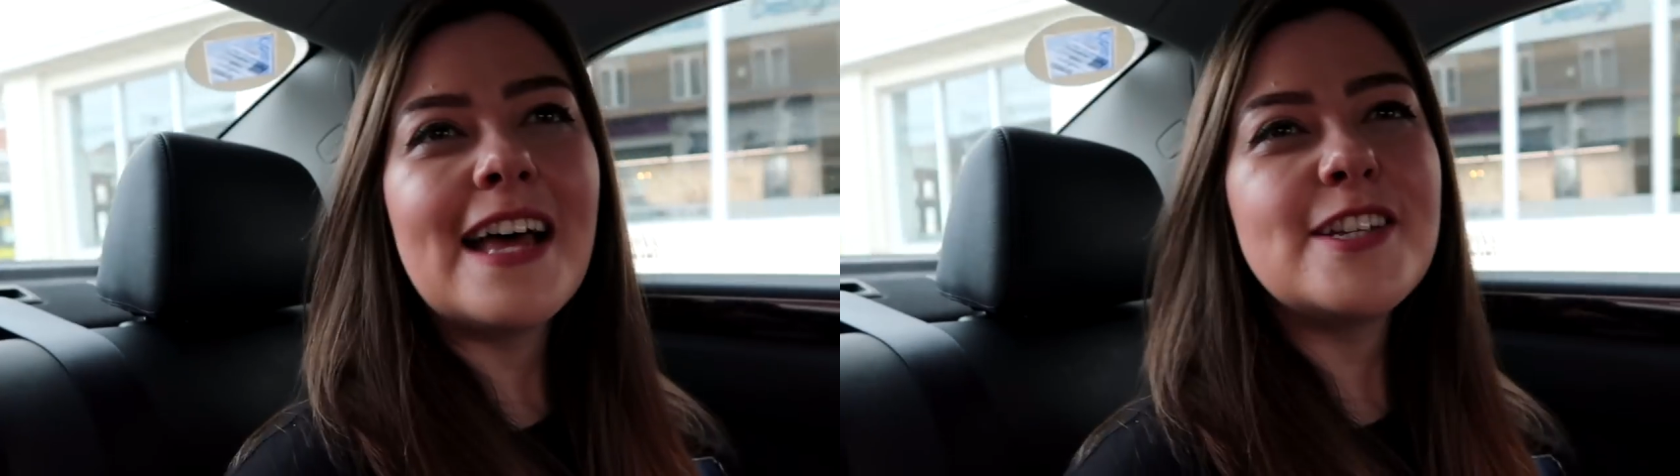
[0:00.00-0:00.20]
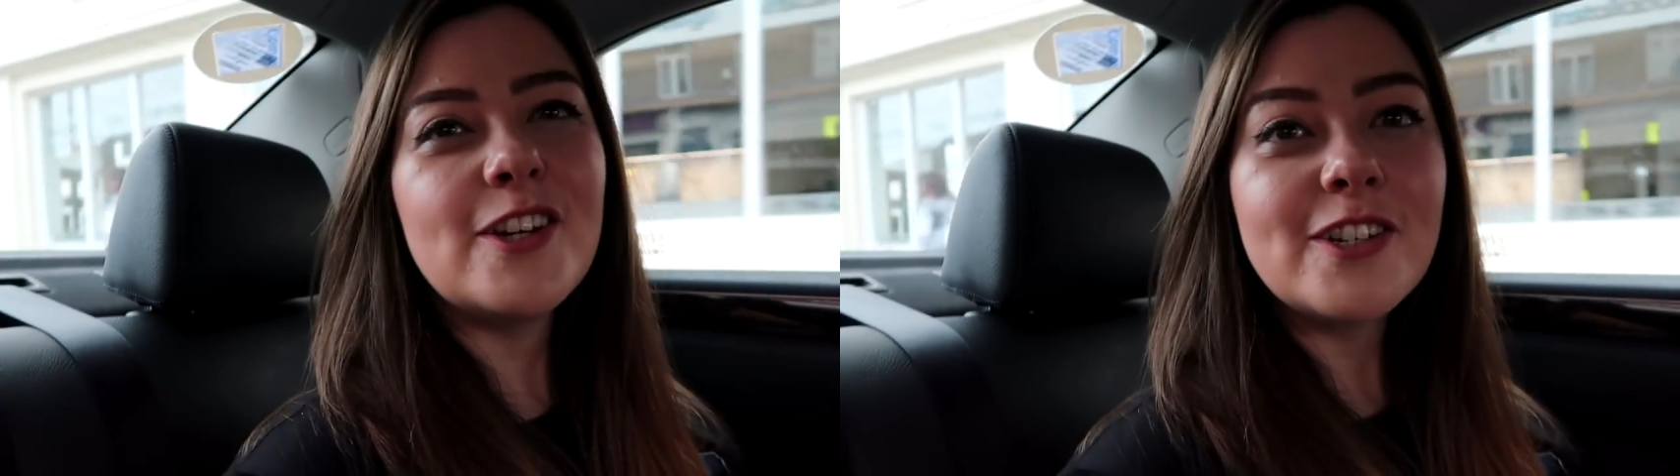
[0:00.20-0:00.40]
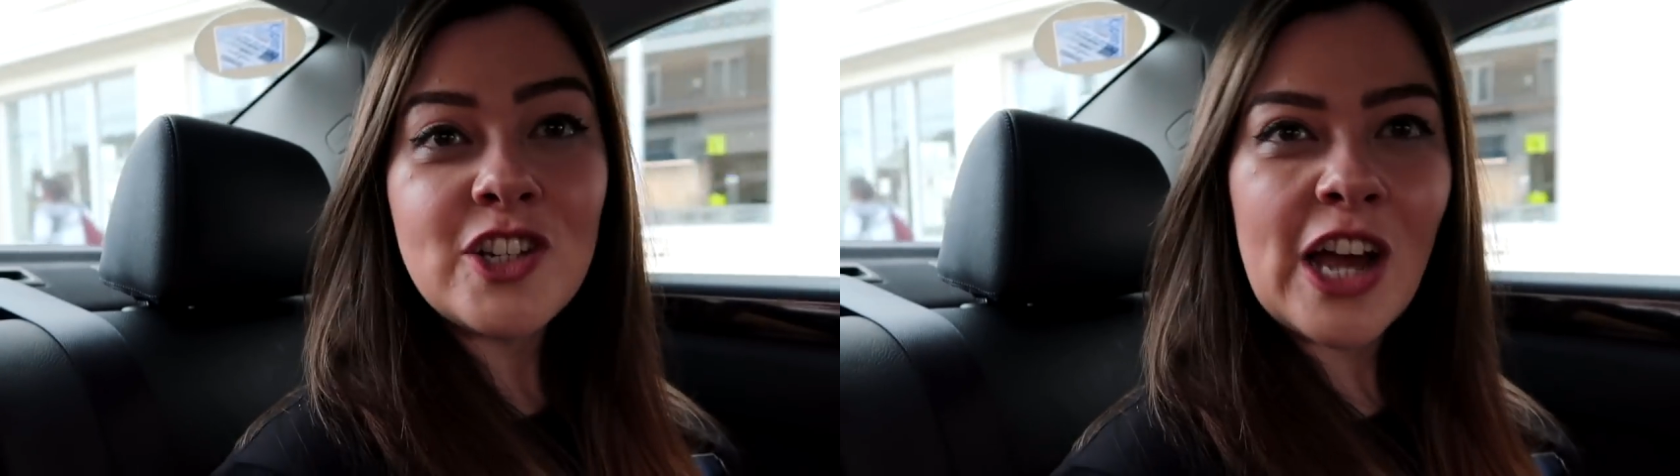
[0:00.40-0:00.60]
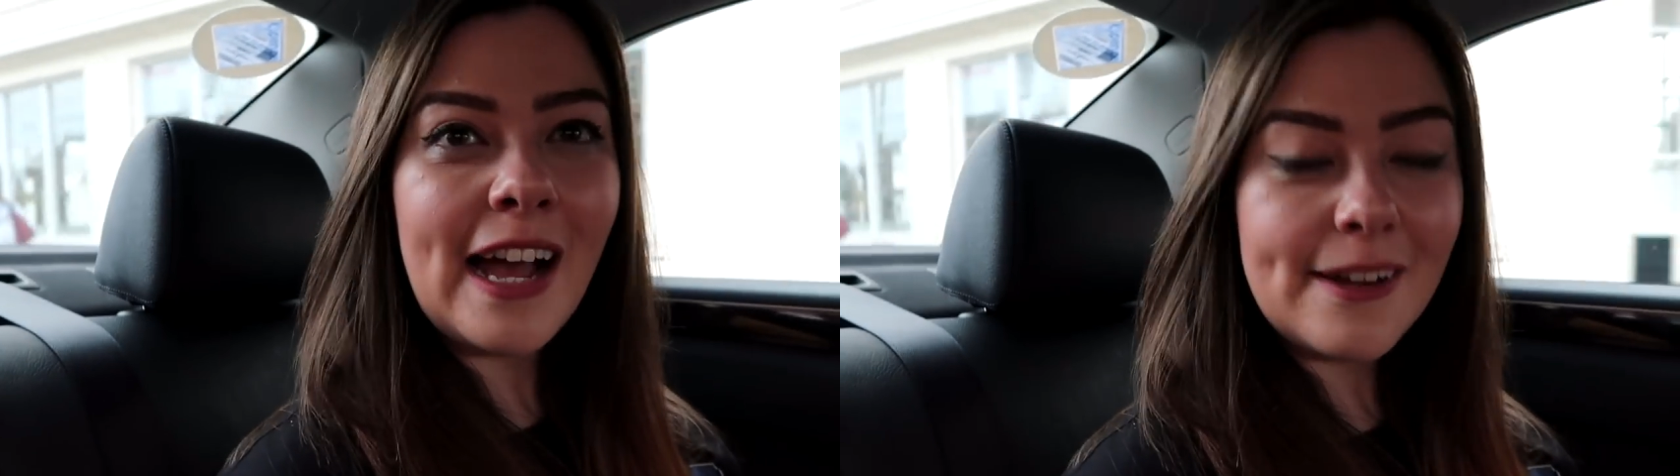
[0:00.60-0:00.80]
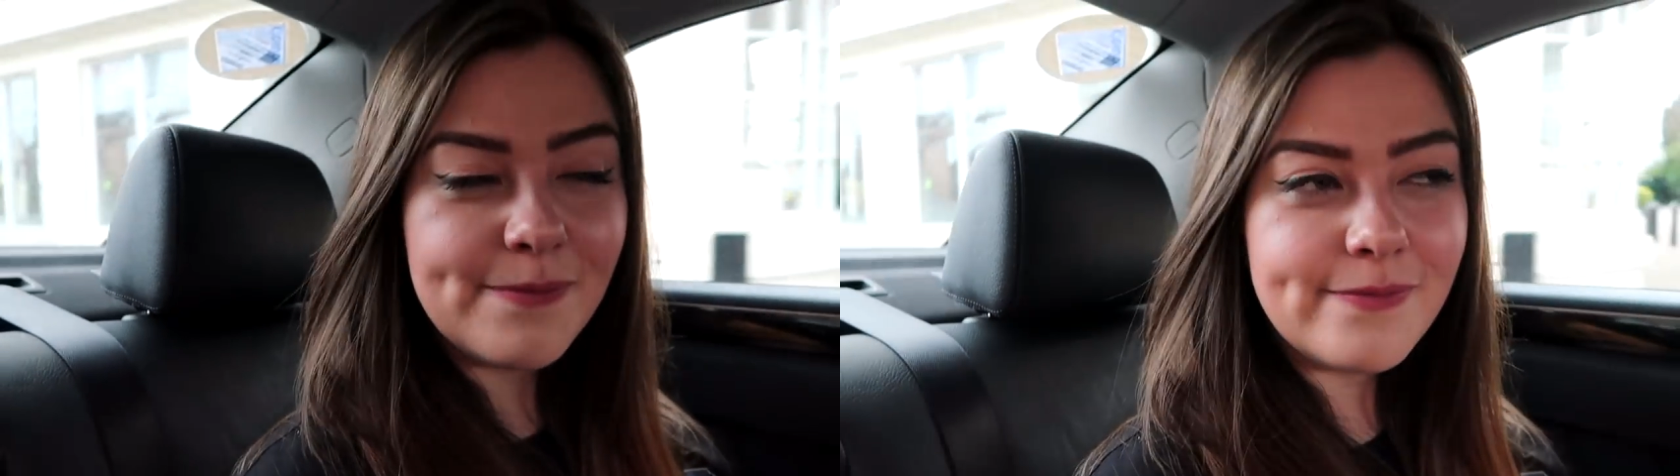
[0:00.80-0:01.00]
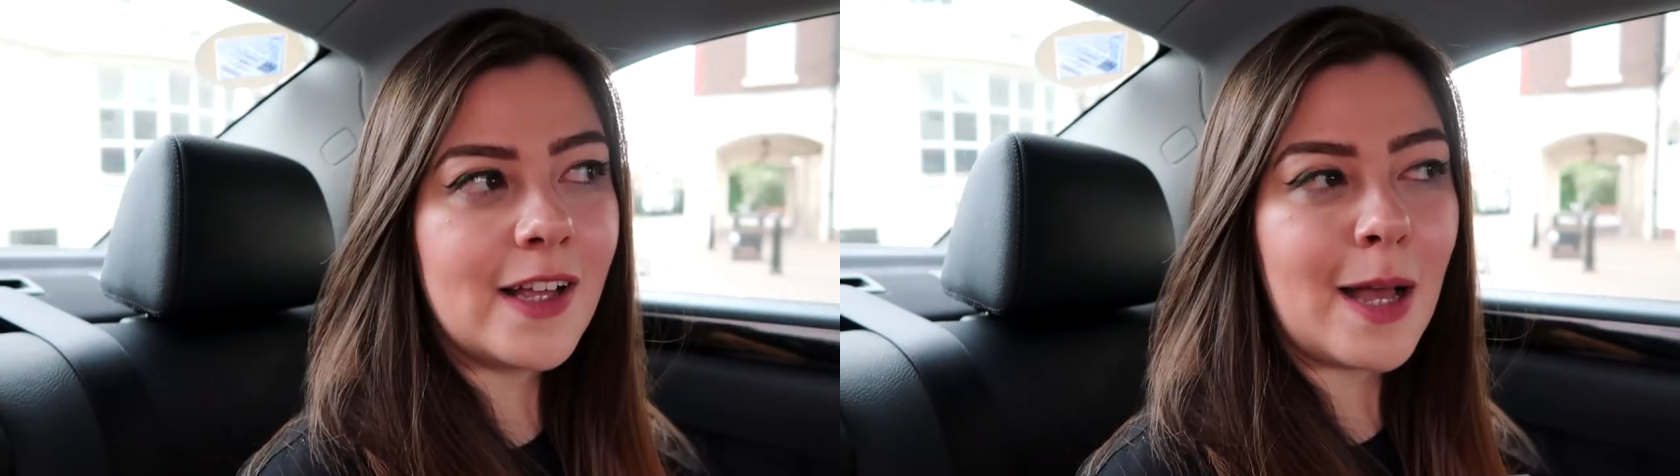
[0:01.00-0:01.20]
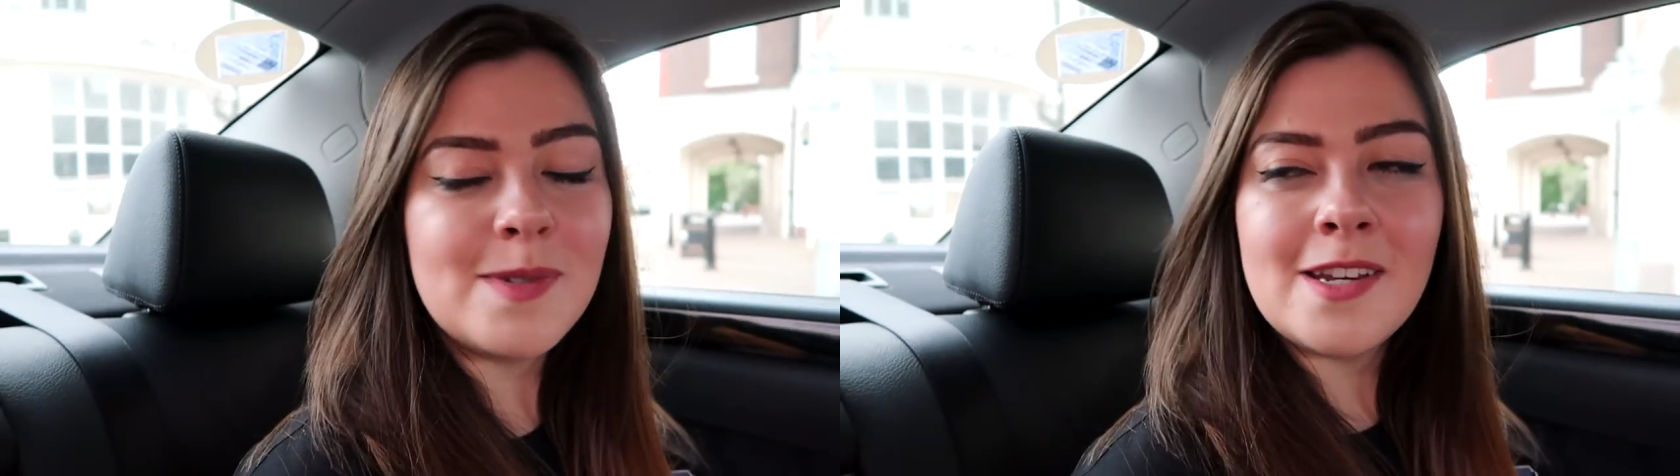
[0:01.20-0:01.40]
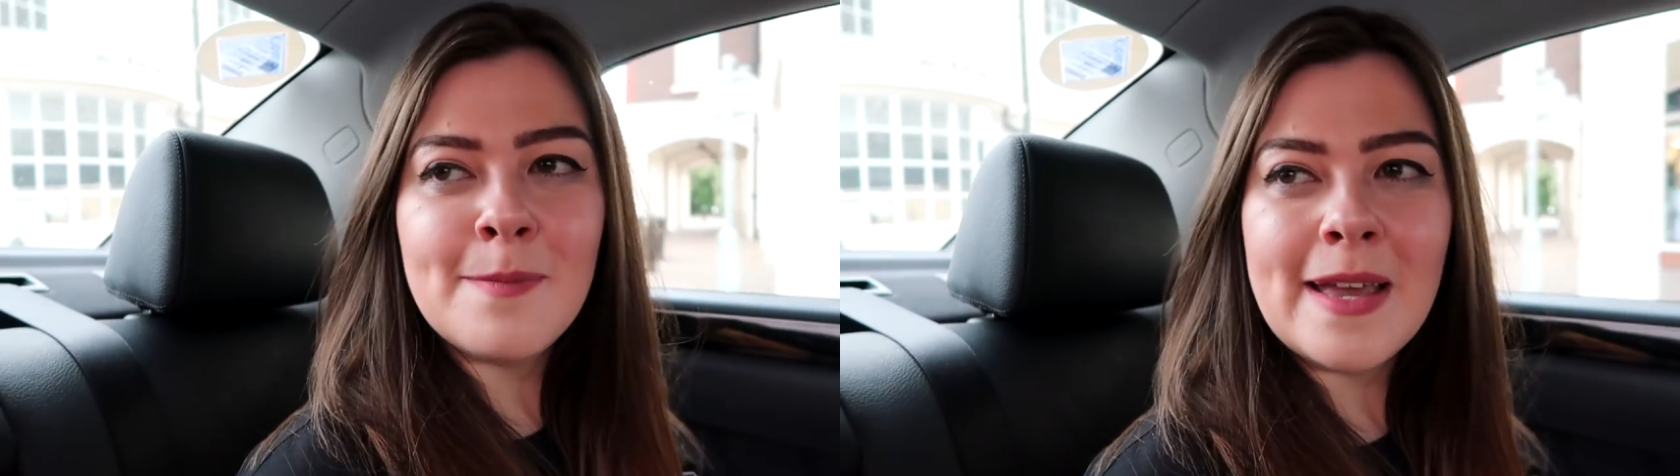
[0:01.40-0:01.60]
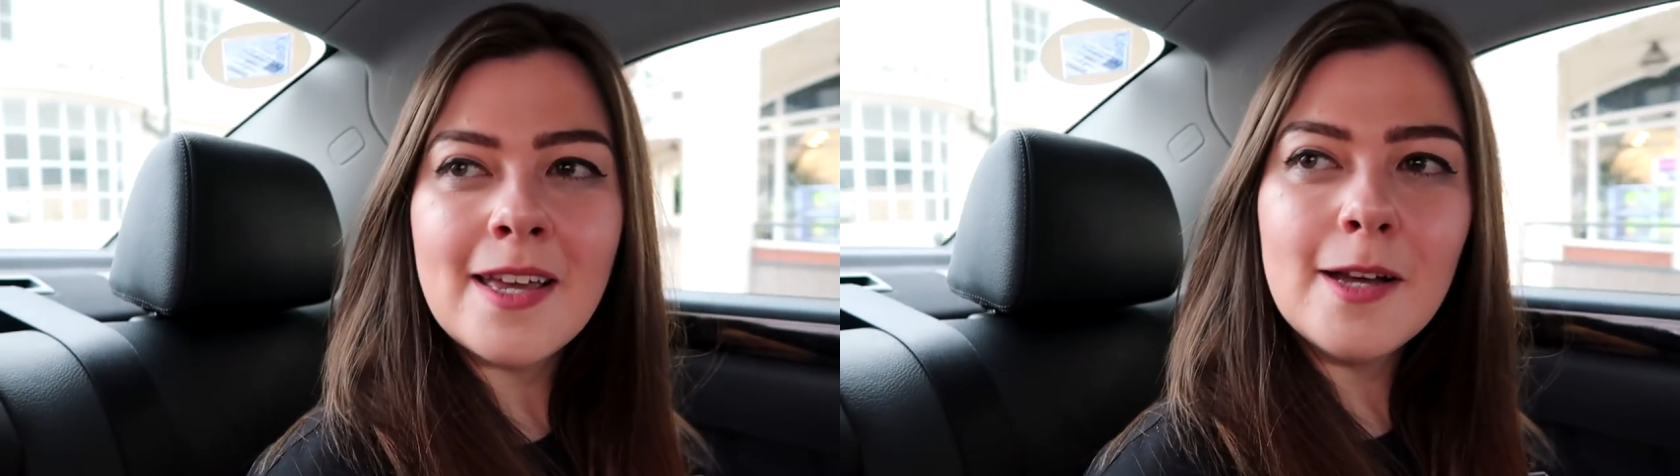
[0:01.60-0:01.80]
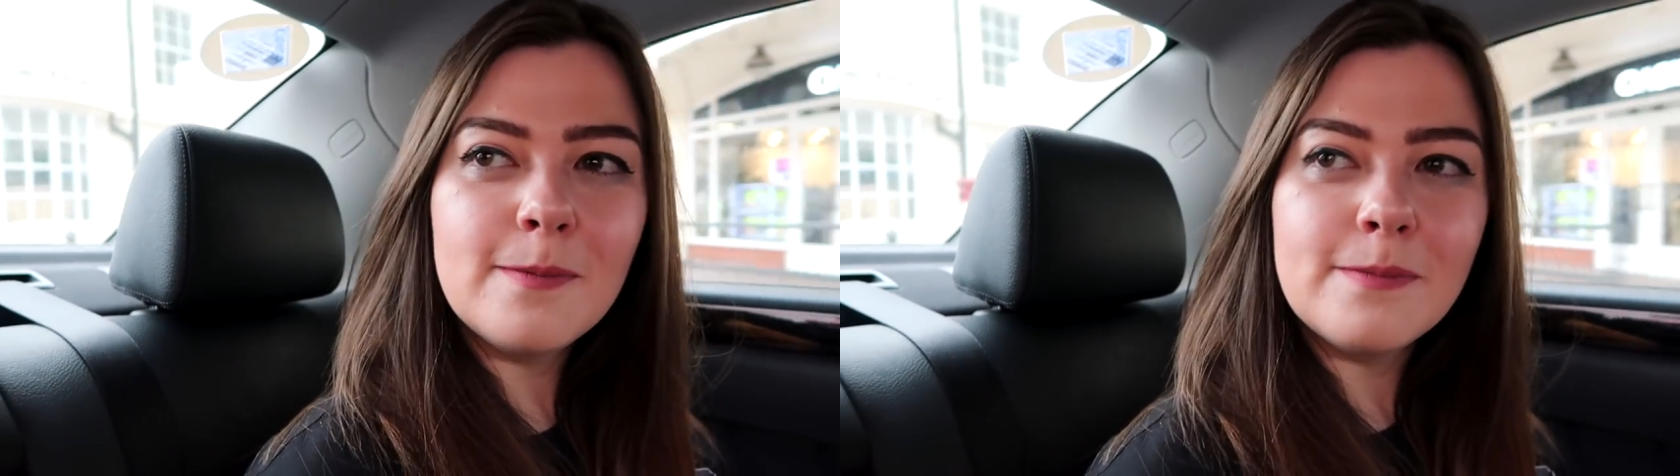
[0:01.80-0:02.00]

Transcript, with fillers: had a good chat. Our Gabs did our makeup.